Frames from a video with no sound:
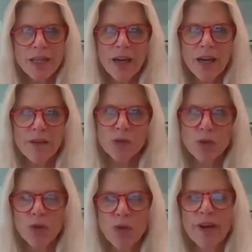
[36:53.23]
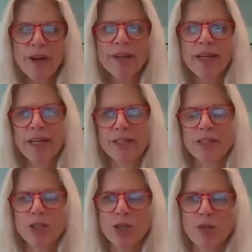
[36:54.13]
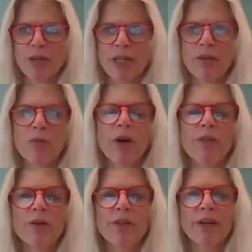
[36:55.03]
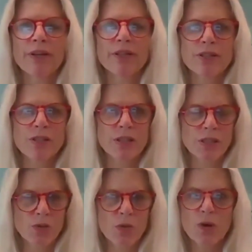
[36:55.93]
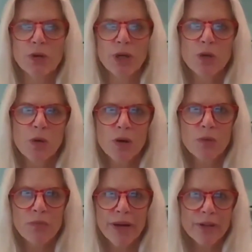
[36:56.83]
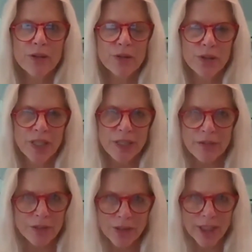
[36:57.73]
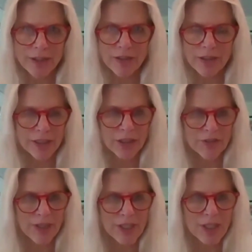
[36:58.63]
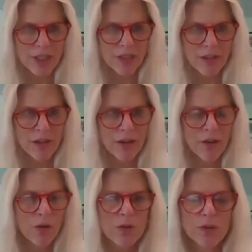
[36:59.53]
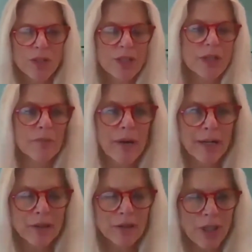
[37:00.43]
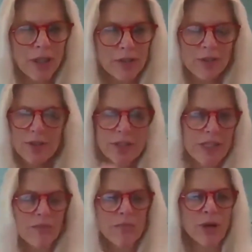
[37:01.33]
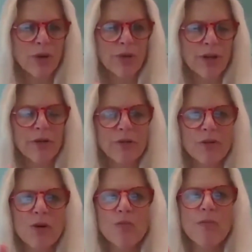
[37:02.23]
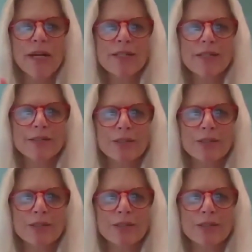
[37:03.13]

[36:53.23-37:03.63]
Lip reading: have a role then in determining whether there's this quote unquote medical need for dental intervention? Or is it a medical doctor, or is it both? Like, who makes that